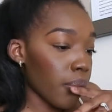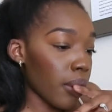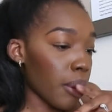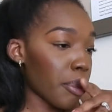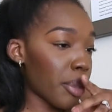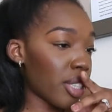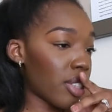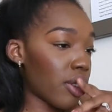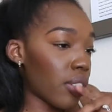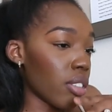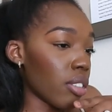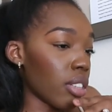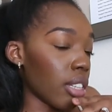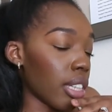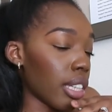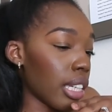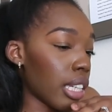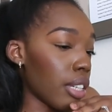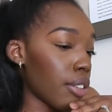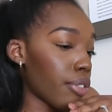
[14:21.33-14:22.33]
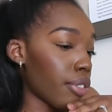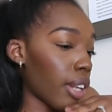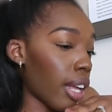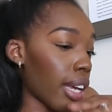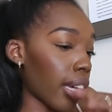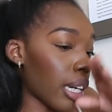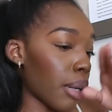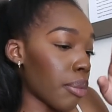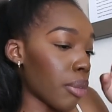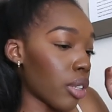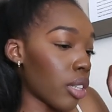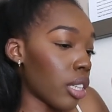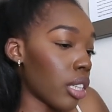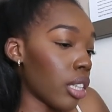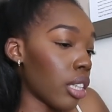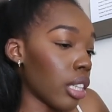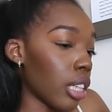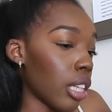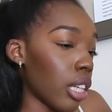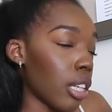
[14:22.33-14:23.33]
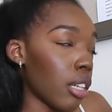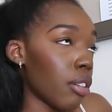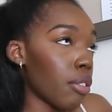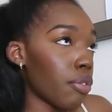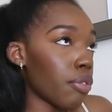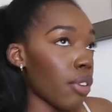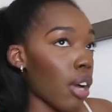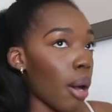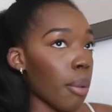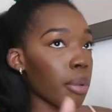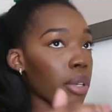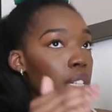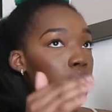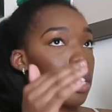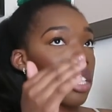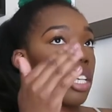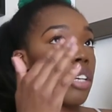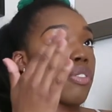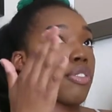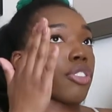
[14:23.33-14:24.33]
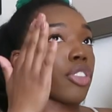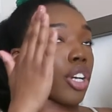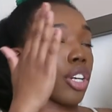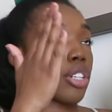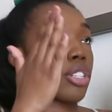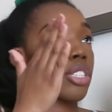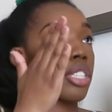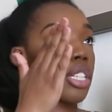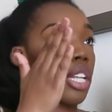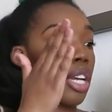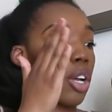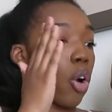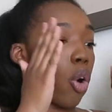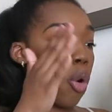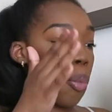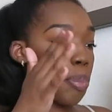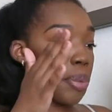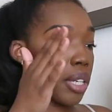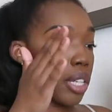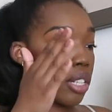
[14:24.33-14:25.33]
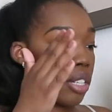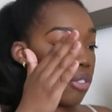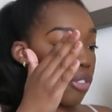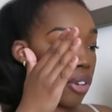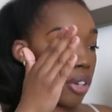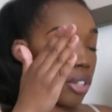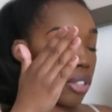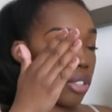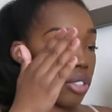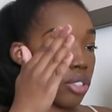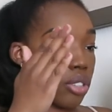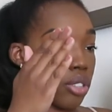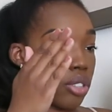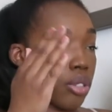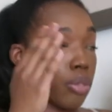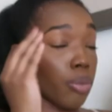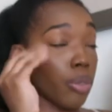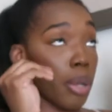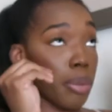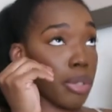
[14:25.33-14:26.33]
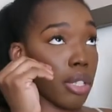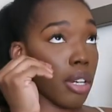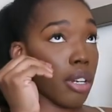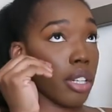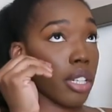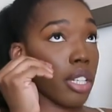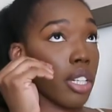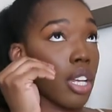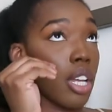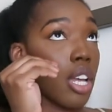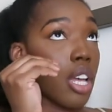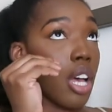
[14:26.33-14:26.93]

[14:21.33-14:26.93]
but still leave like i'm gonna leave i'm gonna leave thursday open for her to no sorry